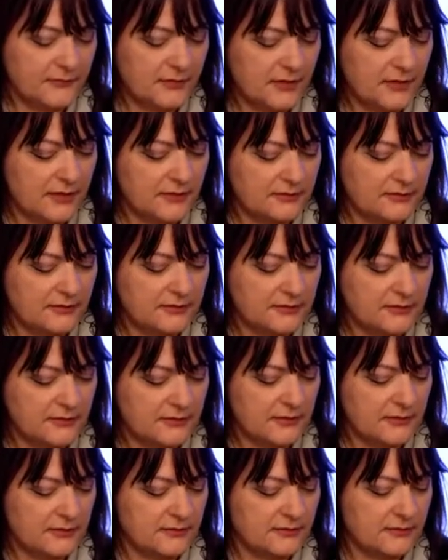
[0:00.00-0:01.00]
Yes,
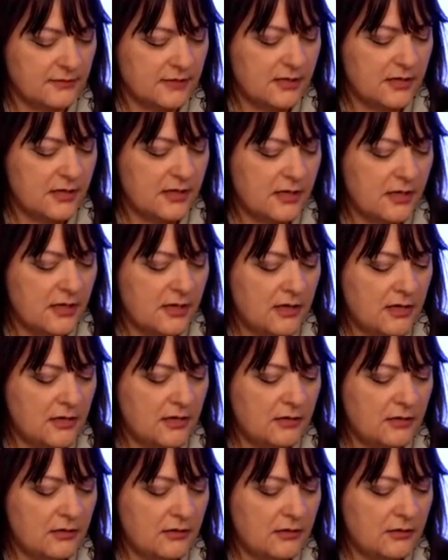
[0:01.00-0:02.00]
yes.
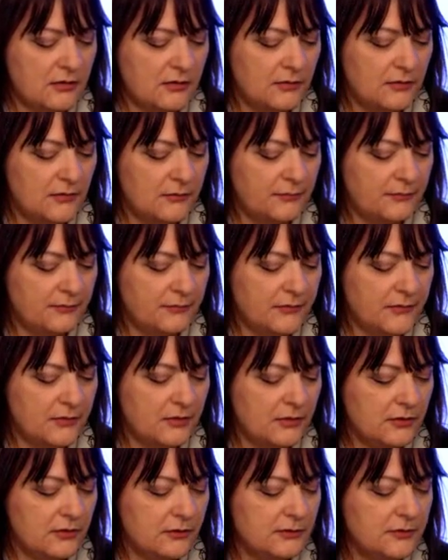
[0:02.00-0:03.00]

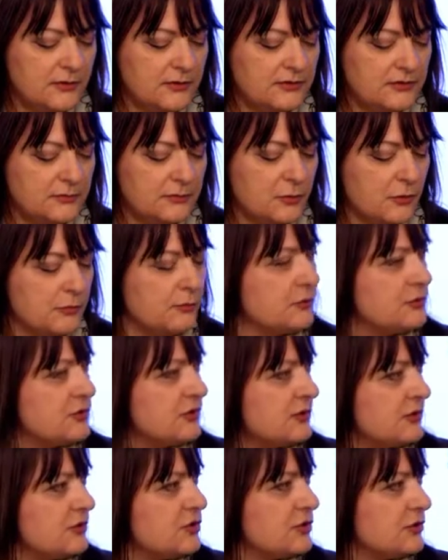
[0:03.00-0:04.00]
This
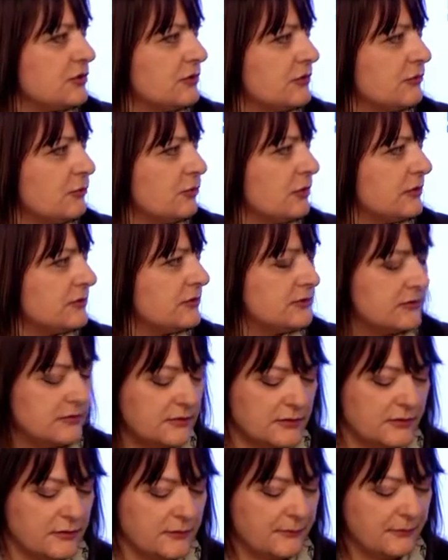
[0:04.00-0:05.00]
proposition was
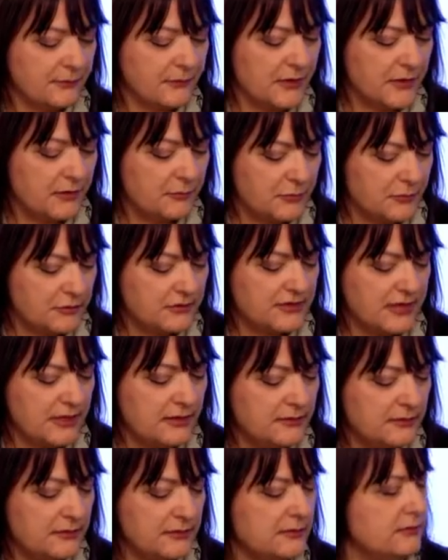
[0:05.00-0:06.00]

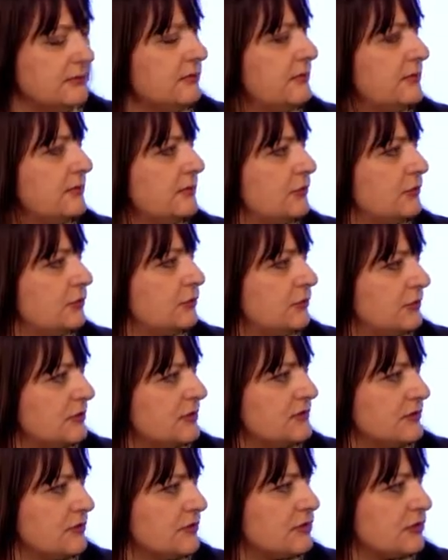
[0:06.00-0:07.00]
presented to
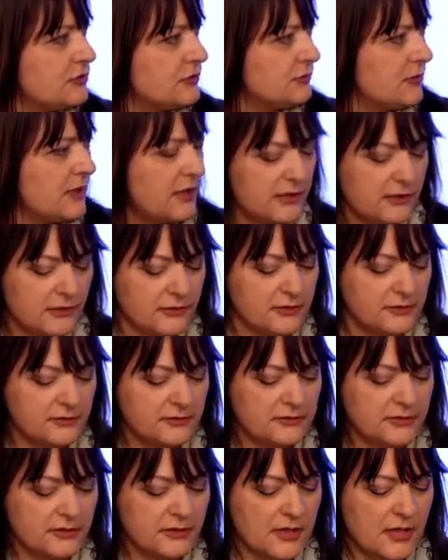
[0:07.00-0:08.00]
decision
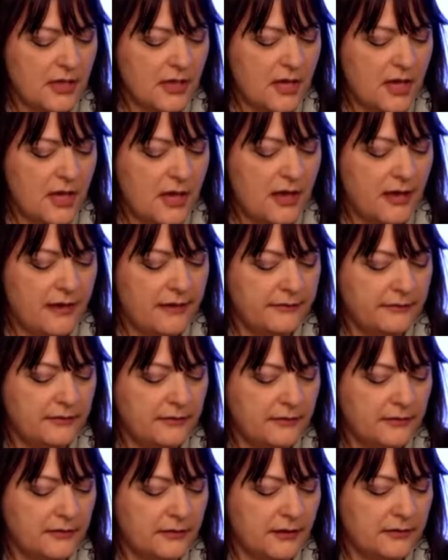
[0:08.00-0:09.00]
makers.
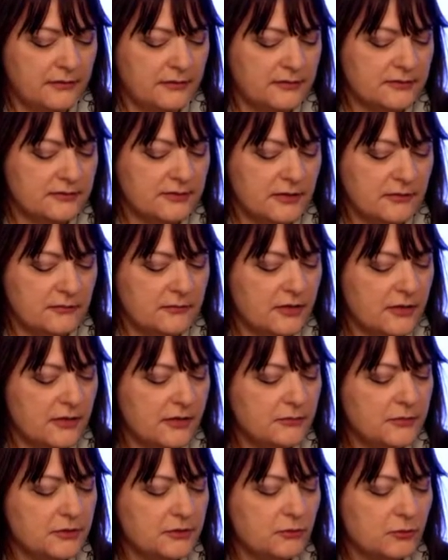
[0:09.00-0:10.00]
And at the same
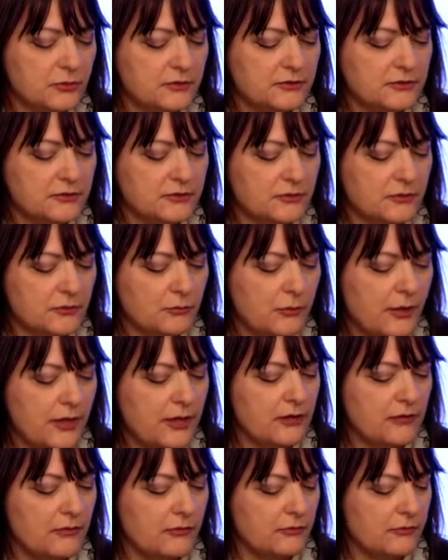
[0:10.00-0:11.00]
time, it was a
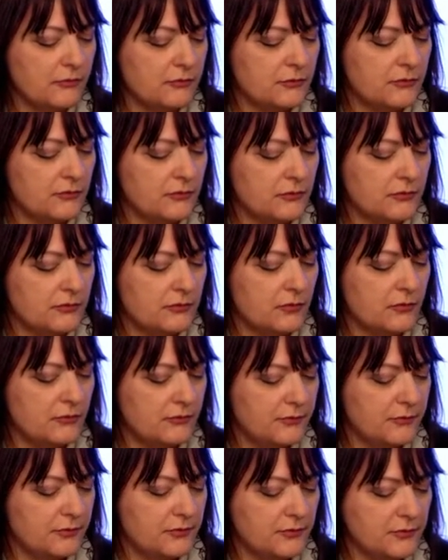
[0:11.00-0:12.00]
way
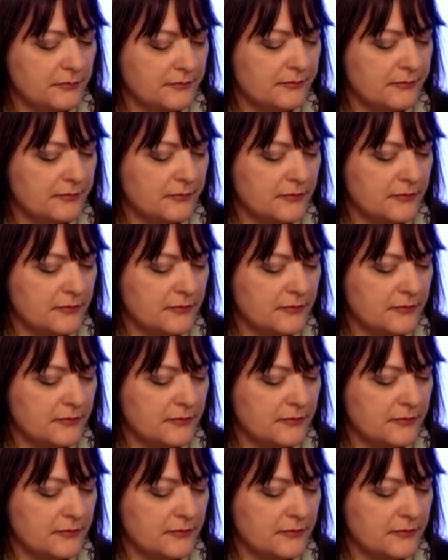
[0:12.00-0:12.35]
of